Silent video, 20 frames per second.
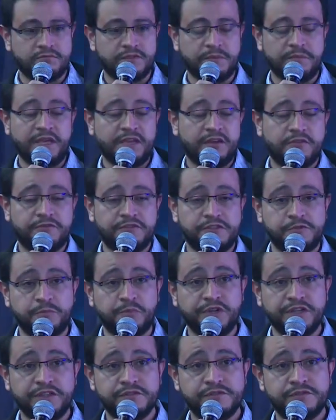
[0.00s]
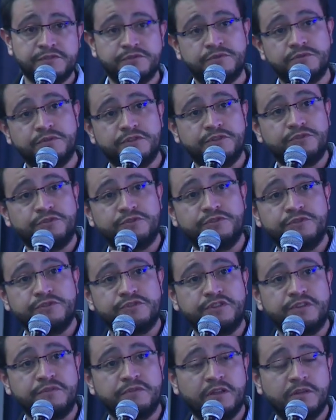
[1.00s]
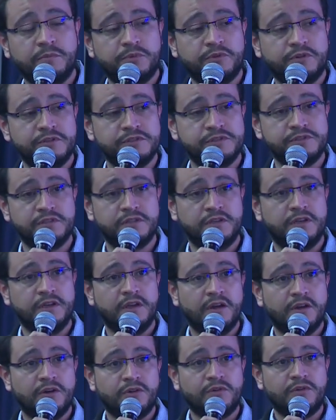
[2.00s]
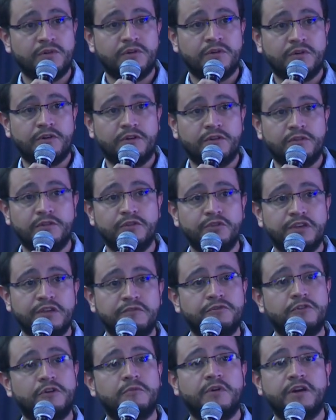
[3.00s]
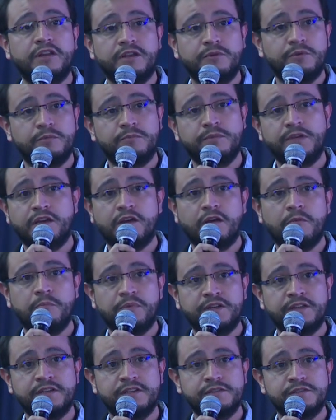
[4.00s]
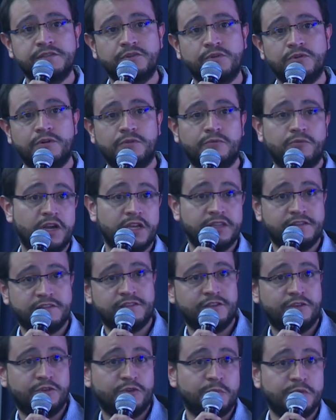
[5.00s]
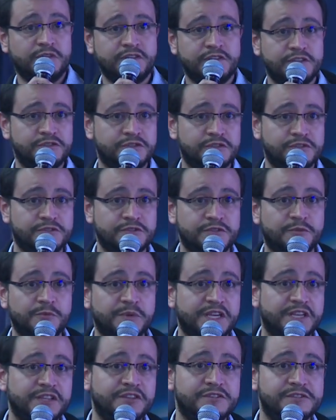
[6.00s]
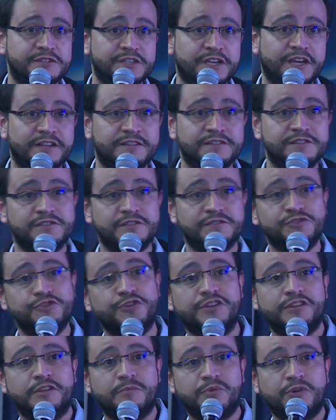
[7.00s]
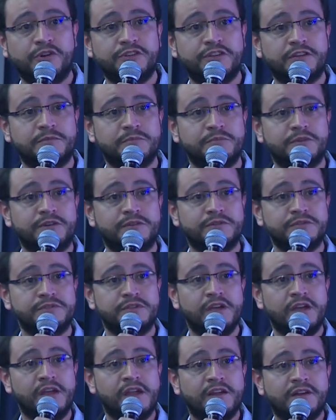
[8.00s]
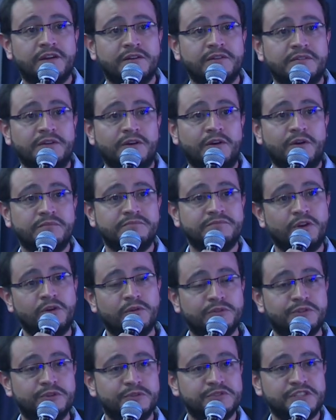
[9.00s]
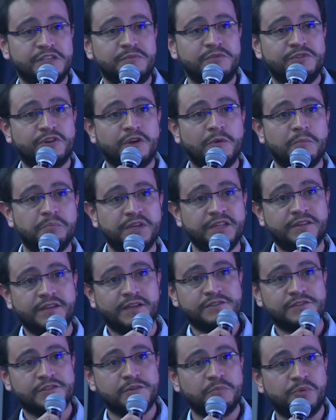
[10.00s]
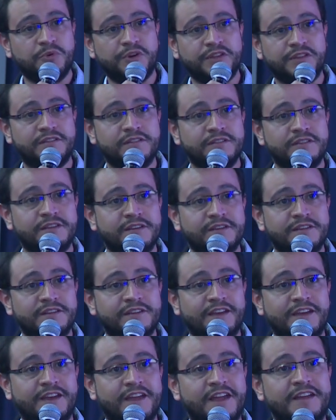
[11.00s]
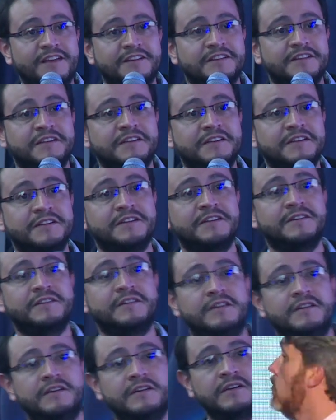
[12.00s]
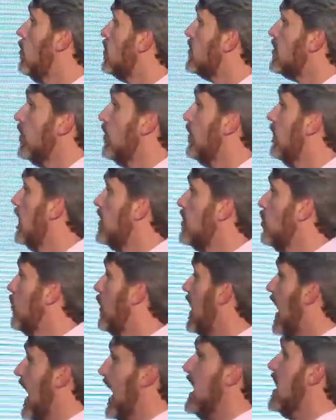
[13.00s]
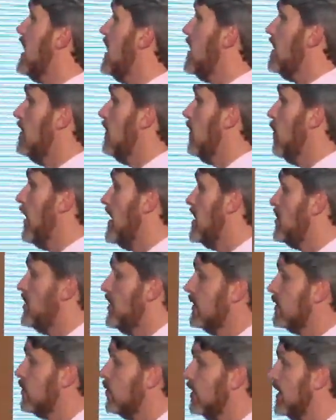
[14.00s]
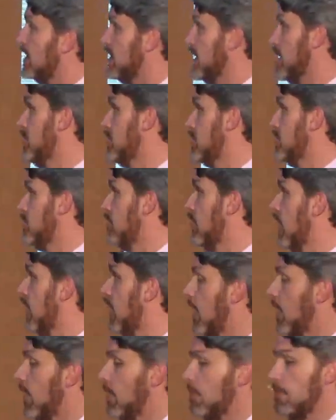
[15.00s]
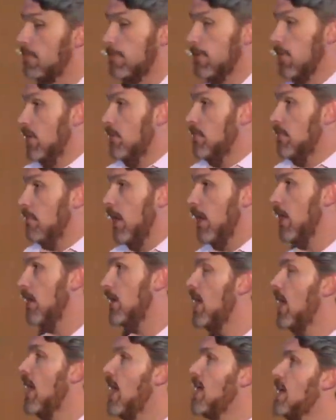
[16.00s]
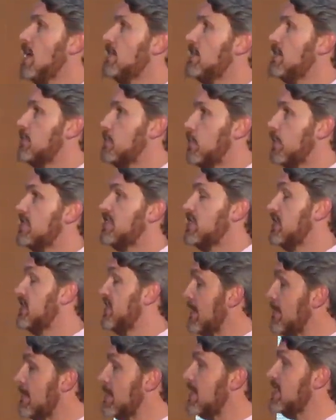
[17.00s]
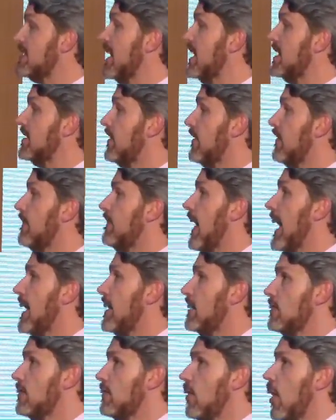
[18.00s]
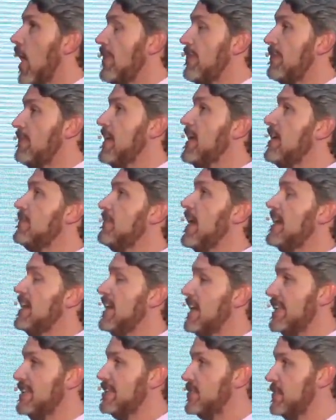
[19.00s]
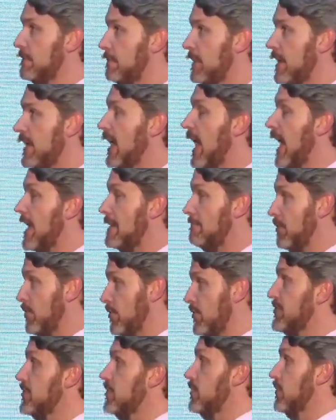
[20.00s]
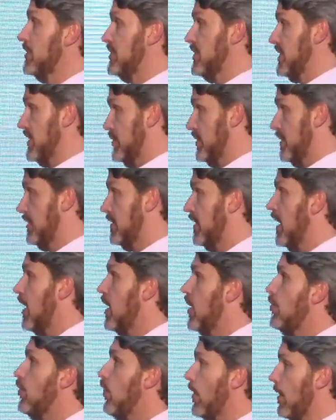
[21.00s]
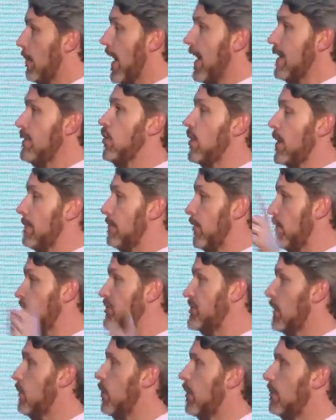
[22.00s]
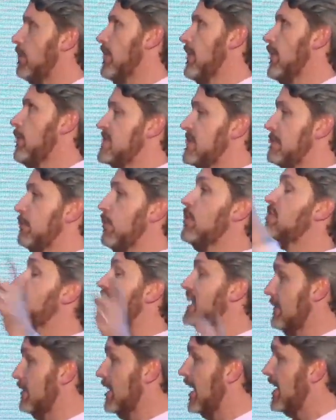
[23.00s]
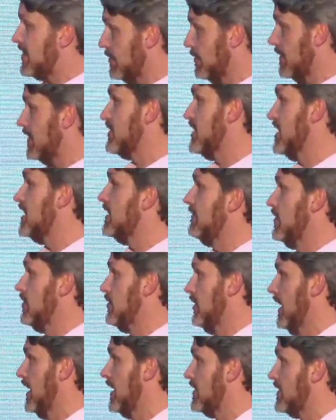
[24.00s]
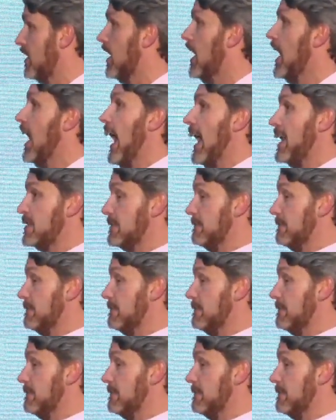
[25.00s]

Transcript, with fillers: the make of sprints to introduce new developers or looking for money with big companies or writing the documentation so beginners can join the project because all those seem to compete at some point. Absolutely, no so than they do in any engineering organisation. Um, you know, uh, to, to some extent, that I think that needs to be a personal decision, not a, and not a project. Well, there is a project level answer and there's an individual answer. As a